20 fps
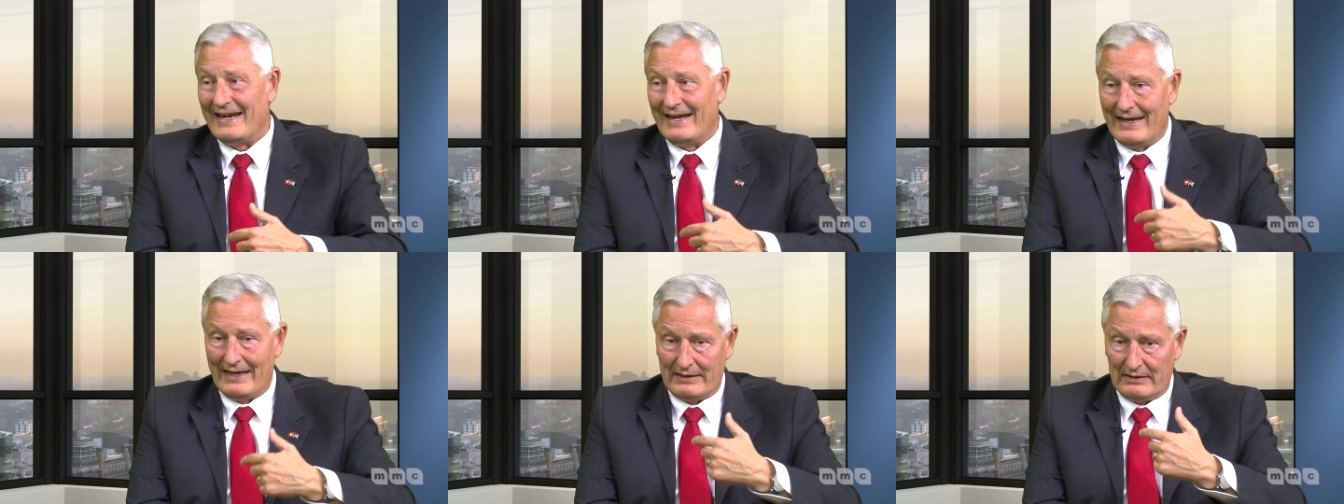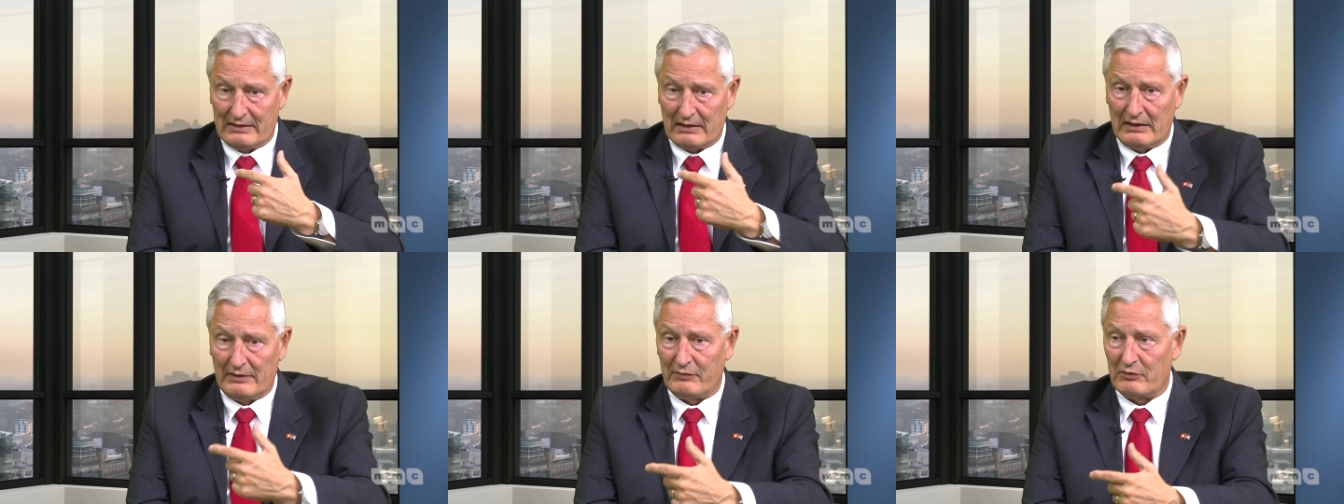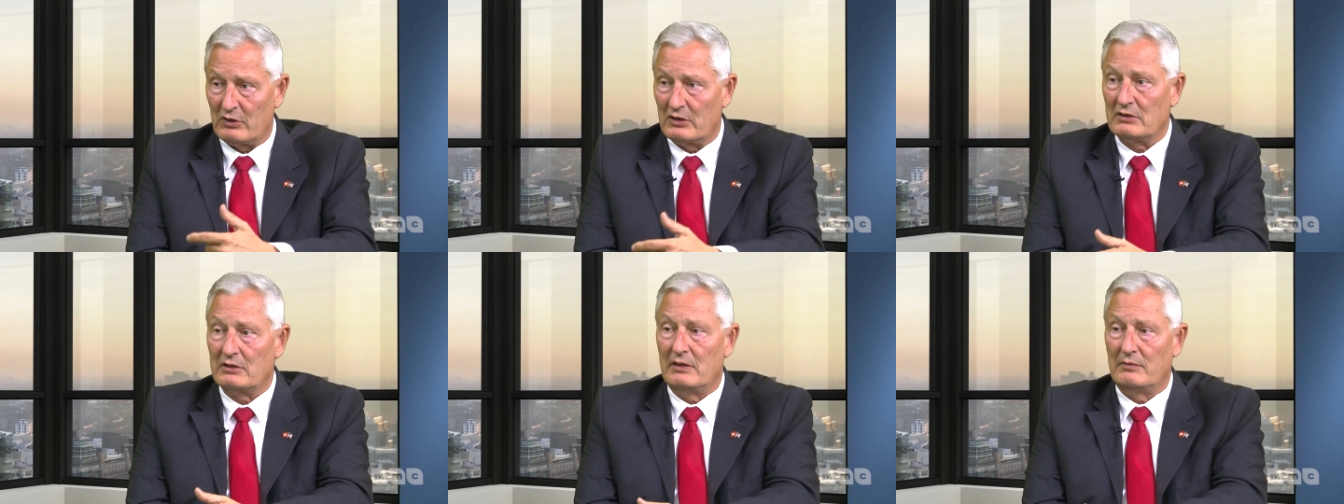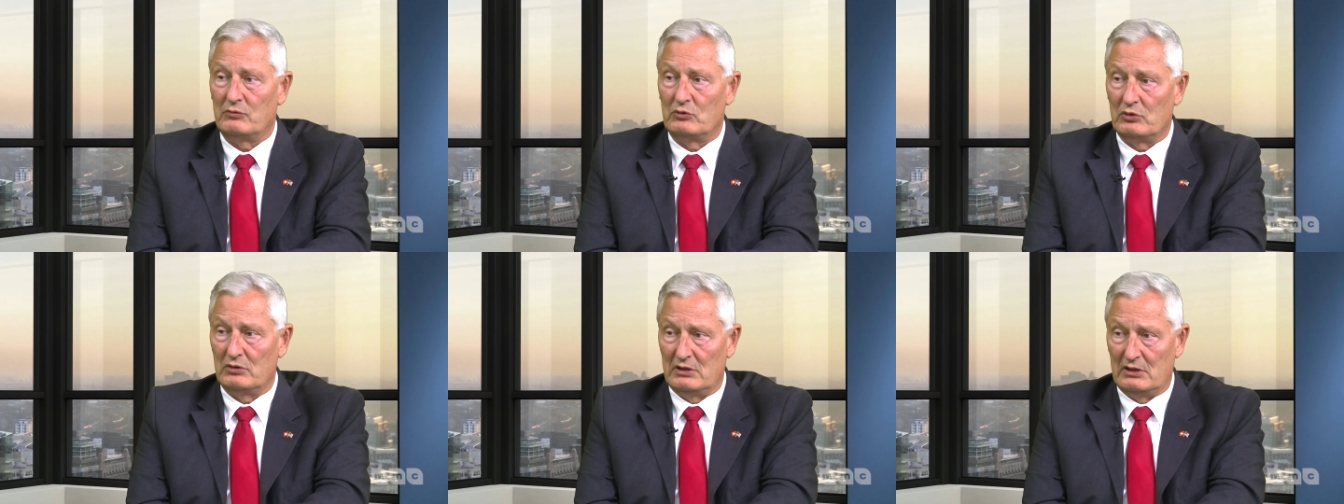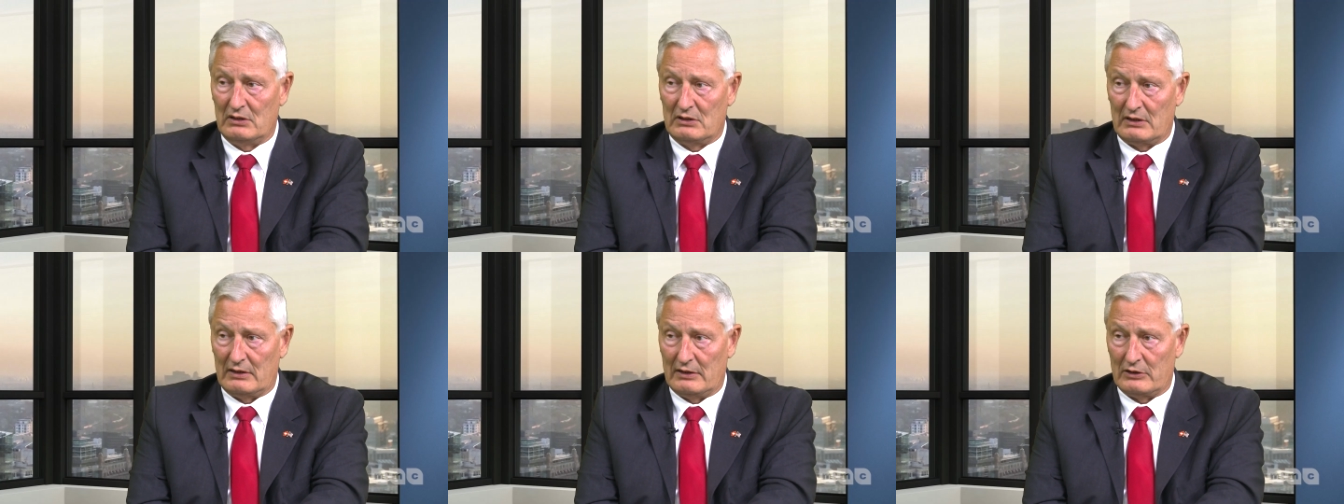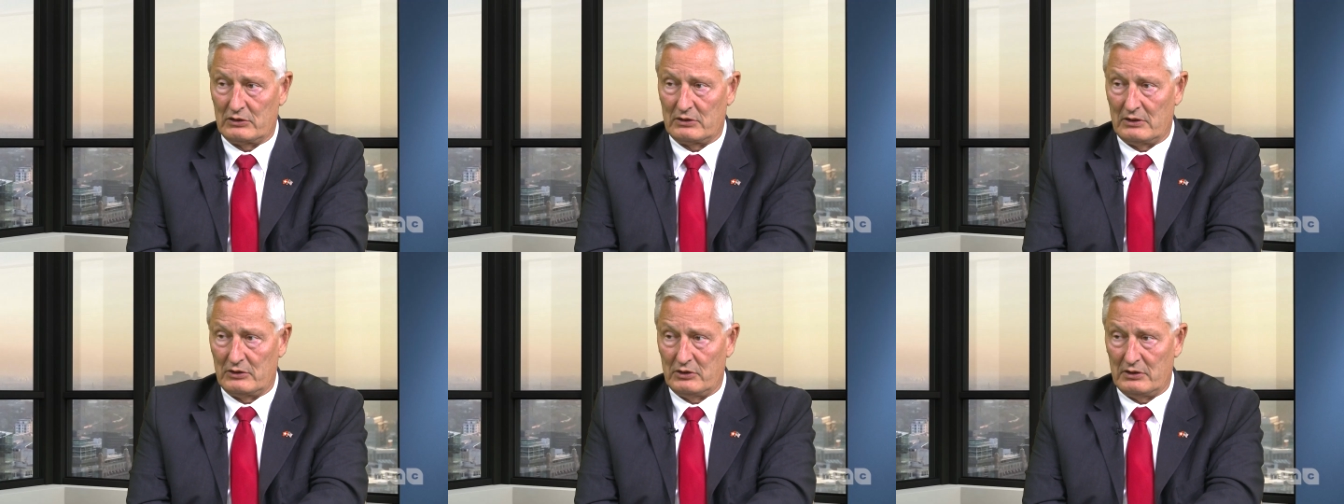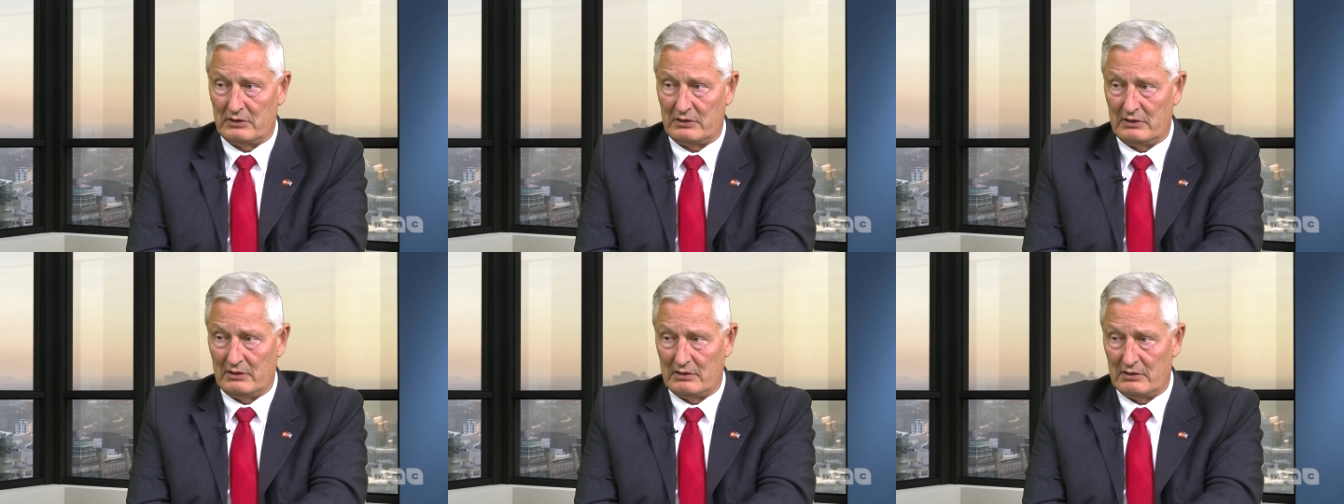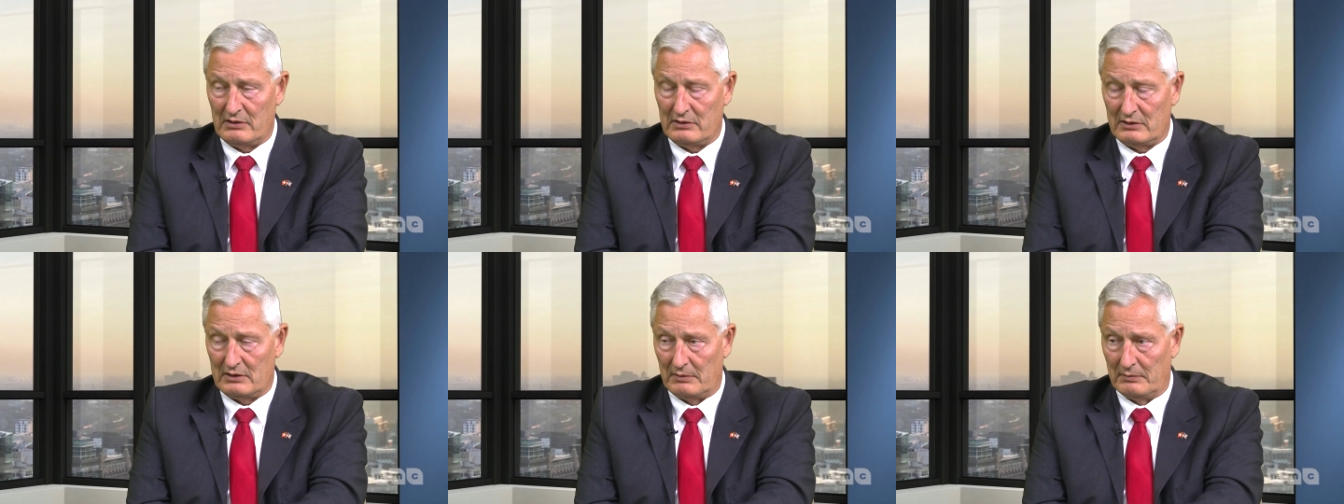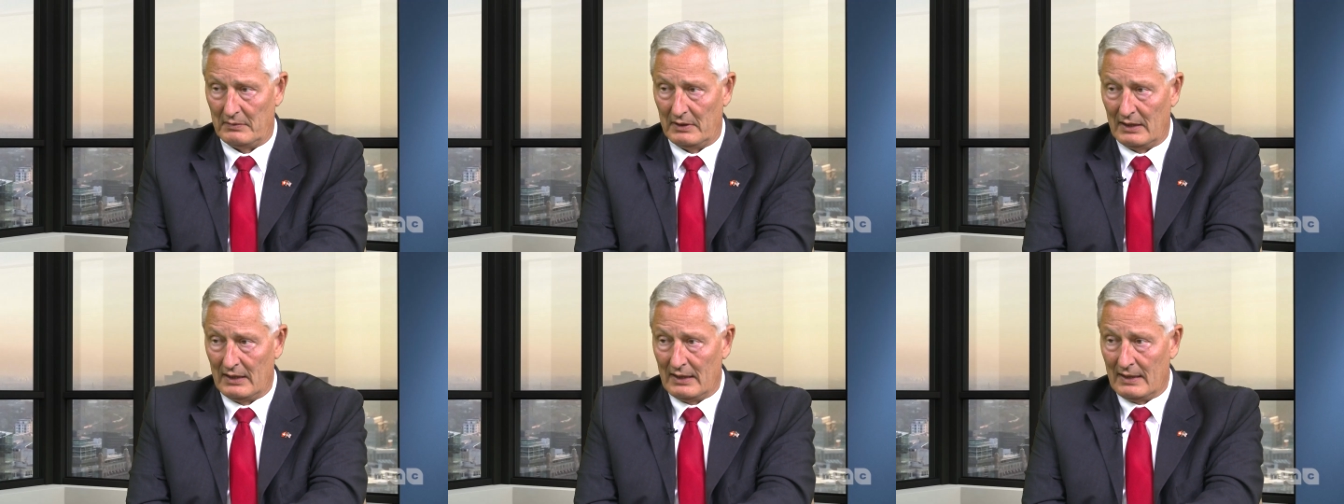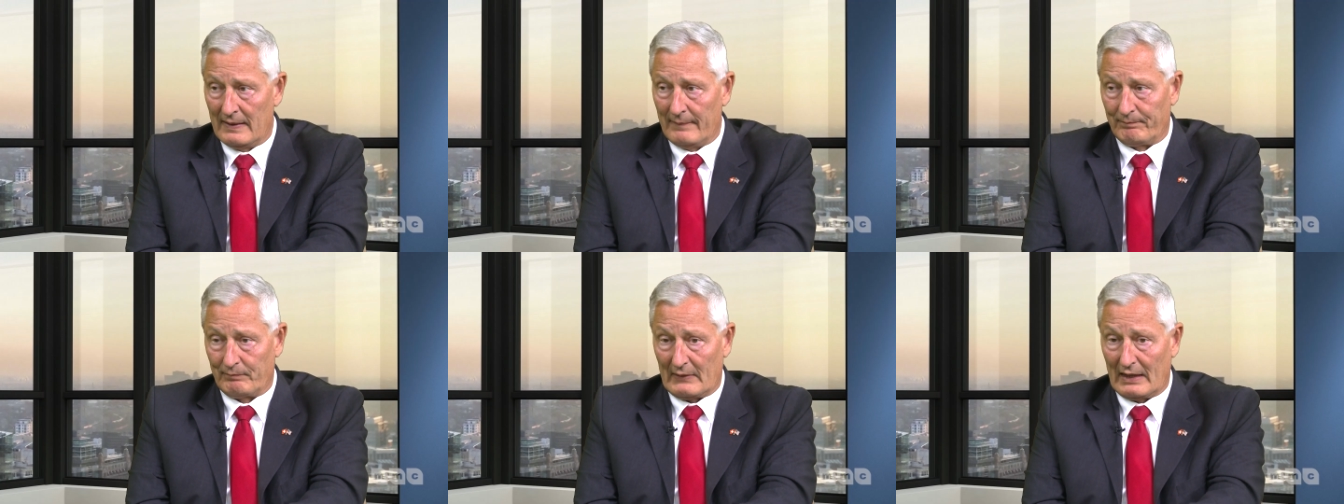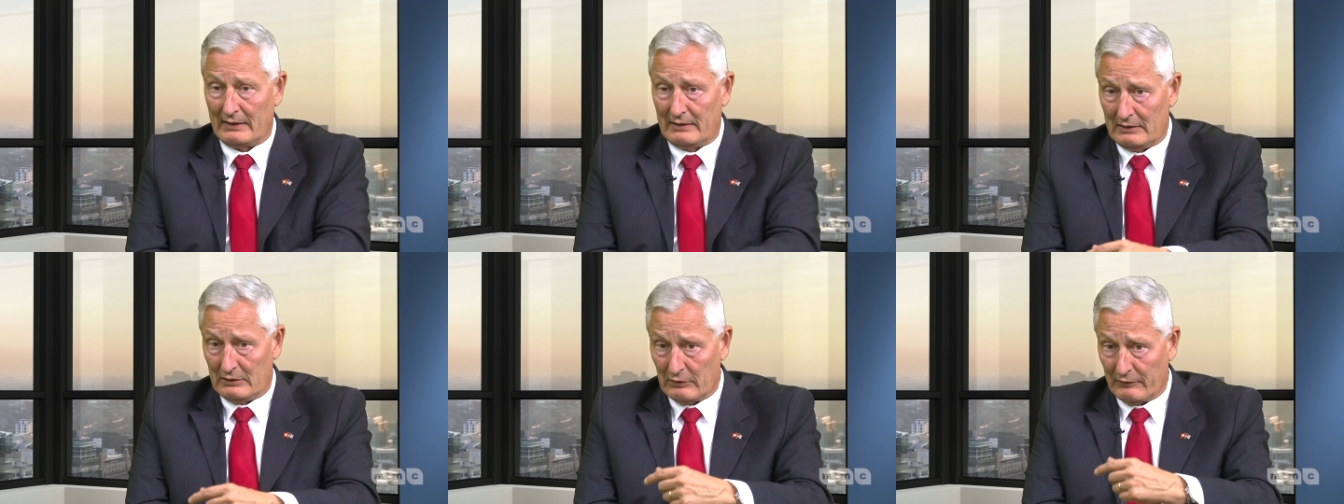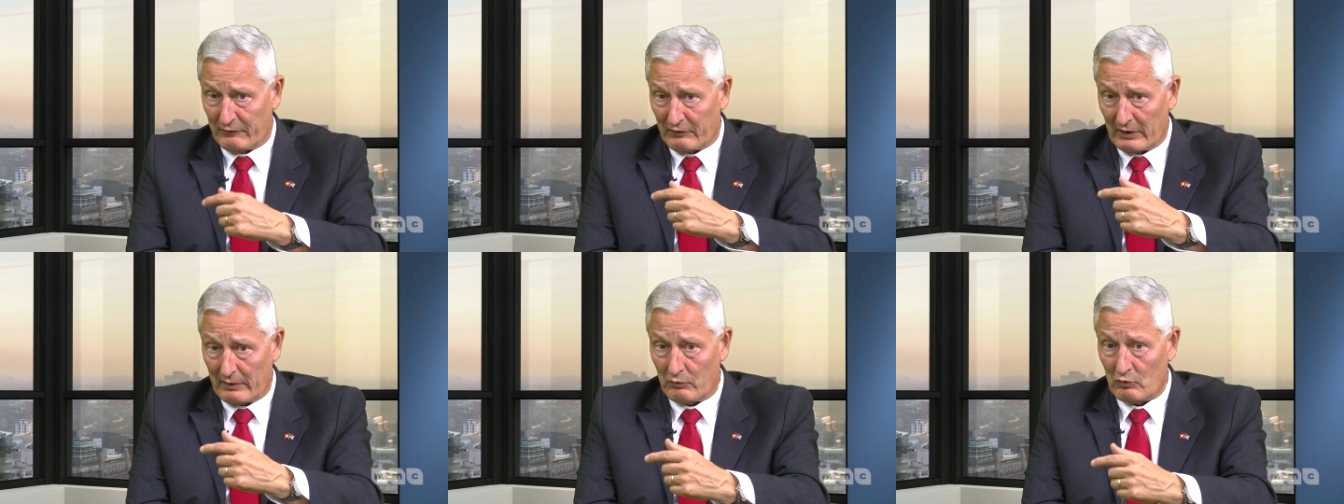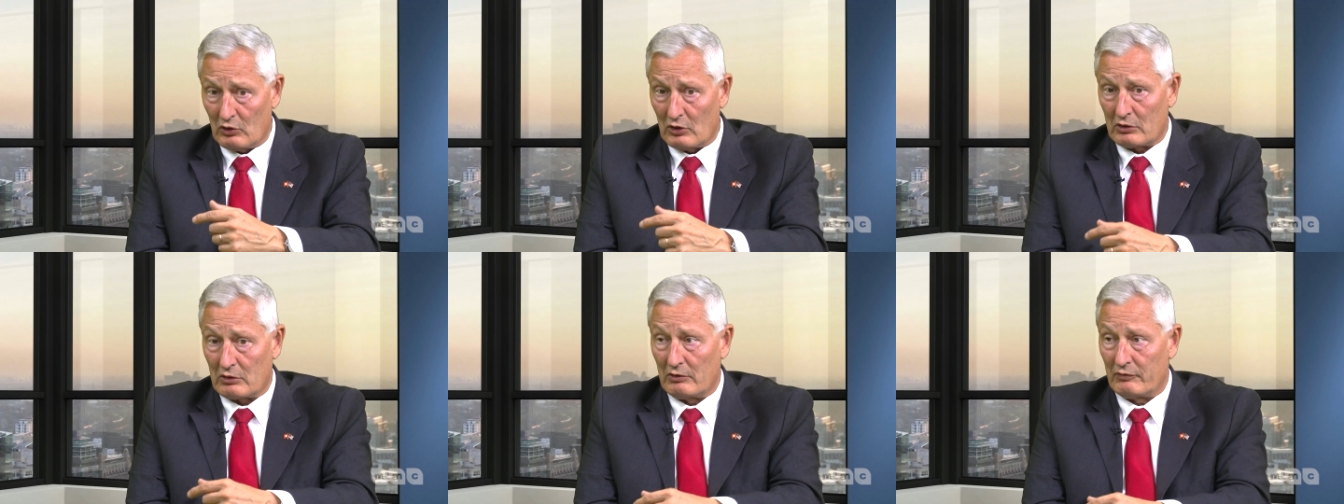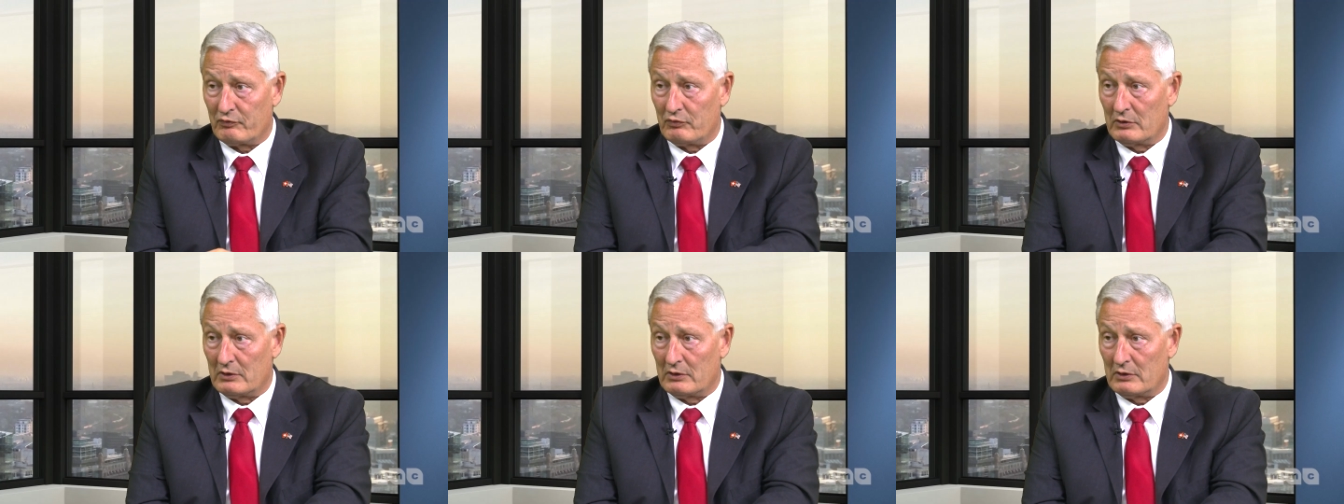and delivering them to the international justice system. Wow. And in the framework of